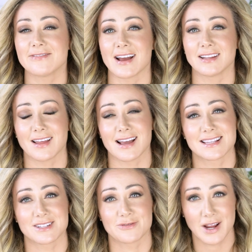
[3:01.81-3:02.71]
fine
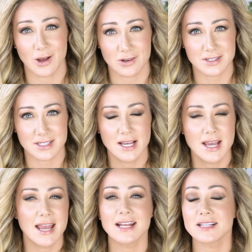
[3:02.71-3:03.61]
lines and wrinkles.
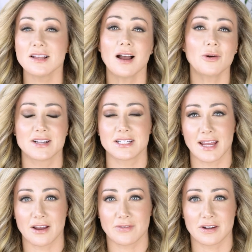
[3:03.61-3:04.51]
It's not going to
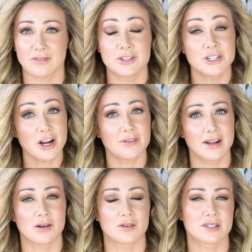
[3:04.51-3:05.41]
get rid of dark
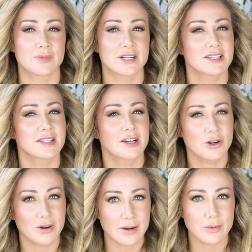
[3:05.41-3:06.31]
wrinkles, but it's an
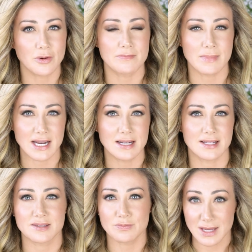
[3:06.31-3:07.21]
incredible
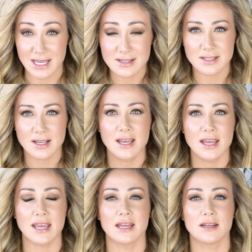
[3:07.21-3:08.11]
maintenance piece
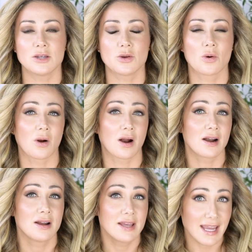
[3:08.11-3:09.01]
in
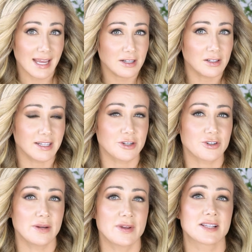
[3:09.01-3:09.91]
your in-clinic
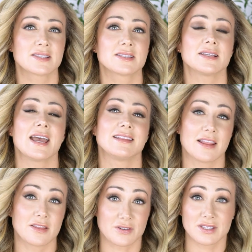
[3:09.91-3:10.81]
treatments, and
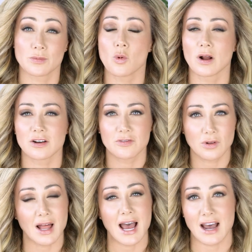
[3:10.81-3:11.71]
then there's some
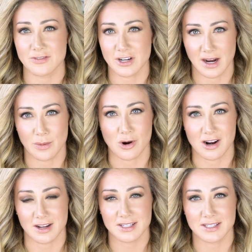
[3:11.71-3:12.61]
wonderful aftercare
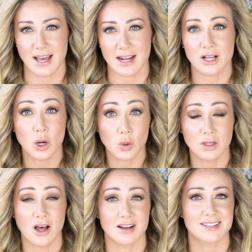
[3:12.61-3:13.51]
products that go
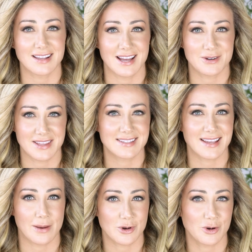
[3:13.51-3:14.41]
alongside this
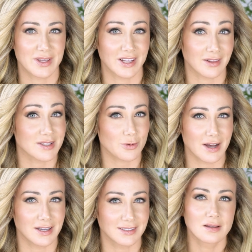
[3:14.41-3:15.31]
chemical peel as
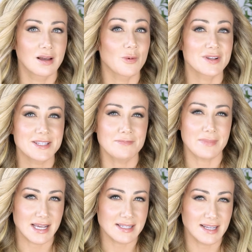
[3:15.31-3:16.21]
well. What's
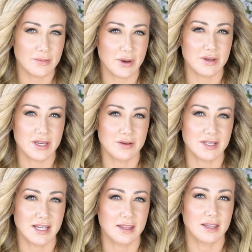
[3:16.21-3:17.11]
amazing about
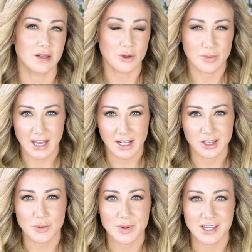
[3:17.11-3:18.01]
using the Alumier
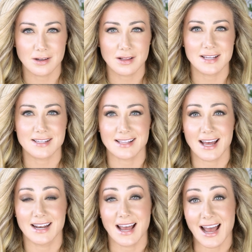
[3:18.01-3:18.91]
Glow Peel is
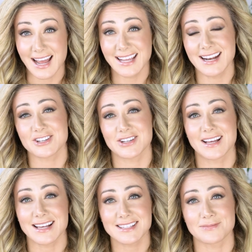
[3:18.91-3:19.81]
that I can actually
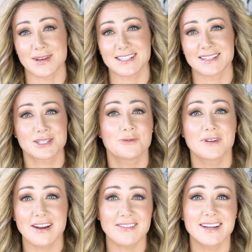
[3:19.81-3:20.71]
customize it to
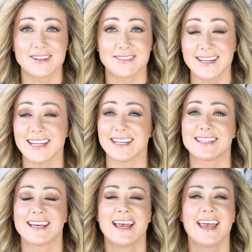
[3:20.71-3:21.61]
whatever you
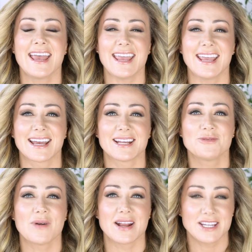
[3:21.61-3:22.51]
need.
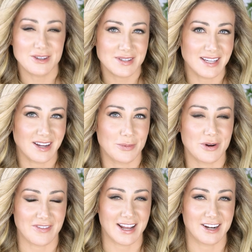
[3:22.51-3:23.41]
And when you see your
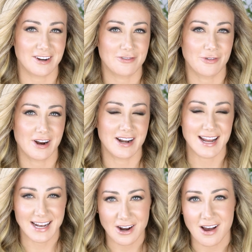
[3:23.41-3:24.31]
provider for an
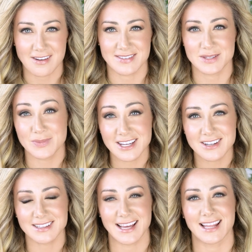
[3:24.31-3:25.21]
in-office
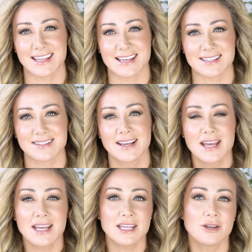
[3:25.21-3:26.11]
peel like this,
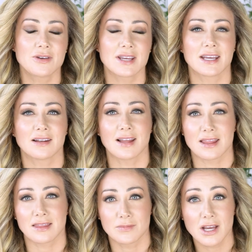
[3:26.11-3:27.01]
you can
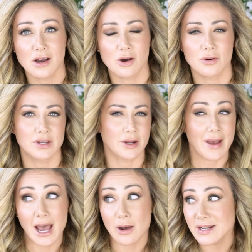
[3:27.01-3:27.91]
let them know, you know,
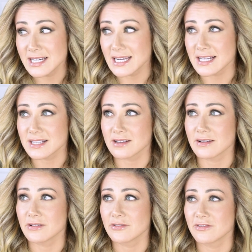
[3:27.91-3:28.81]
how many days
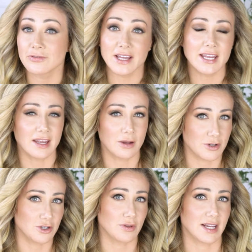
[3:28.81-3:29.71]
of flaking
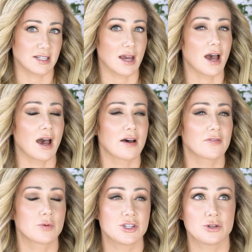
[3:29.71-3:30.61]
would you like to
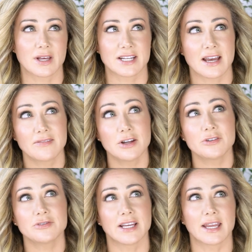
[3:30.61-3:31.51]
have? Would you like to have
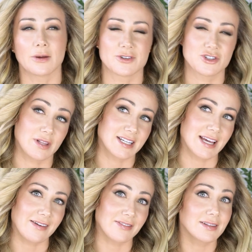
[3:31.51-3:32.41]
no flaking? Would you like
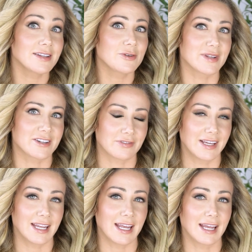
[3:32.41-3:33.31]
to have a little bit of
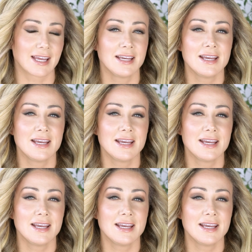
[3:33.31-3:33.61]
flaking?